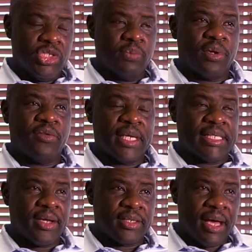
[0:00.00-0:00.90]
to provide
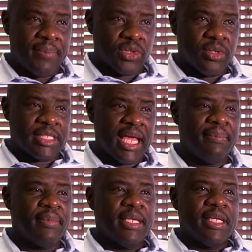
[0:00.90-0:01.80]
outcomes on
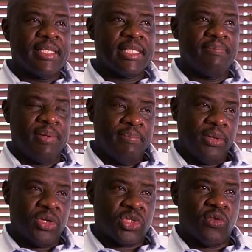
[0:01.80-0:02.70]
time, simply
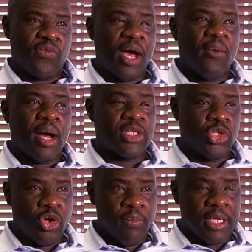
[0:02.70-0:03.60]
because of our
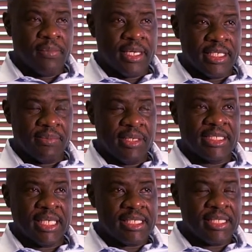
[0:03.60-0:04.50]
document management
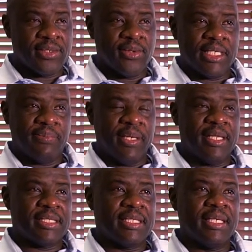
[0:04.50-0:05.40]
challenge that we're
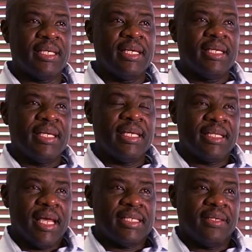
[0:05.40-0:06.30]
experiencing, in that